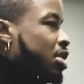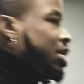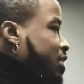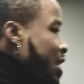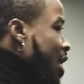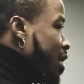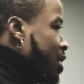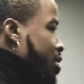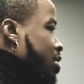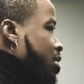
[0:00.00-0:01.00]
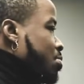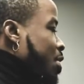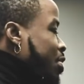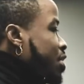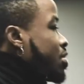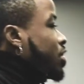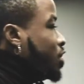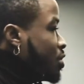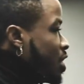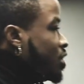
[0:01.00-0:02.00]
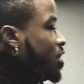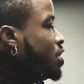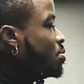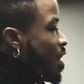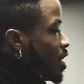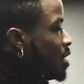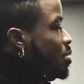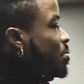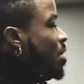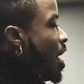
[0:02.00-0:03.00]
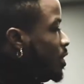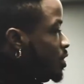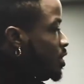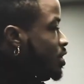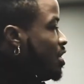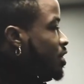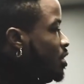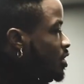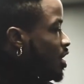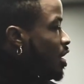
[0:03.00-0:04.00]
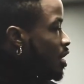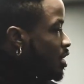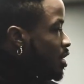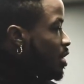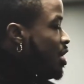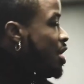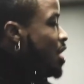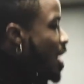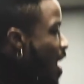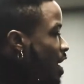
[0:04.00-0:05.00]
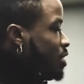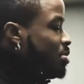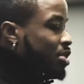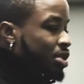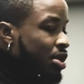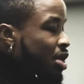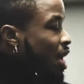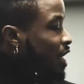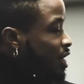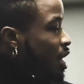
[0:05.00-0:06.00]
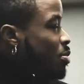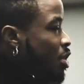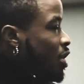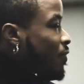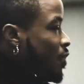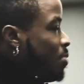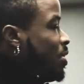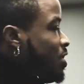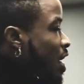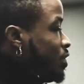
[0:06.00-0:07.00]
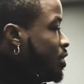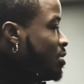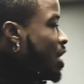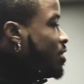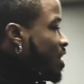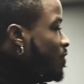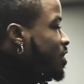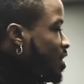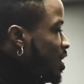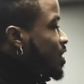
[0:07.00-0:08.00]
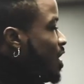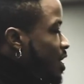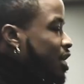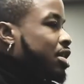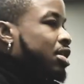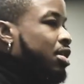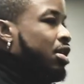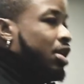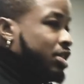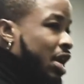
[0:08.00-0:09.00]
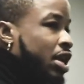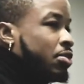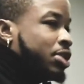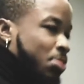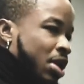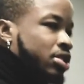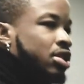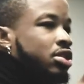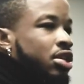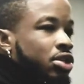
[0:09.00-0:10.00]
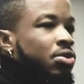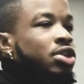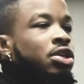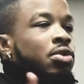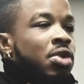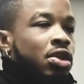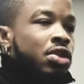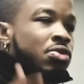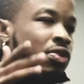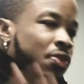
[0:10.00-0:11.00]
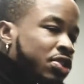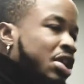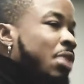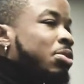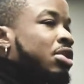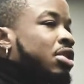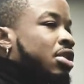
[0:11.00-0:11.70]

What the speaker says: It's not. But when you're in the streets and you breaking in people's houses, so I told y'all earlier, y'all asked me, I said I broke in 4+ houses when I was 17. Yes, I did. Because I didn't respond to the situation correctly when it first happened.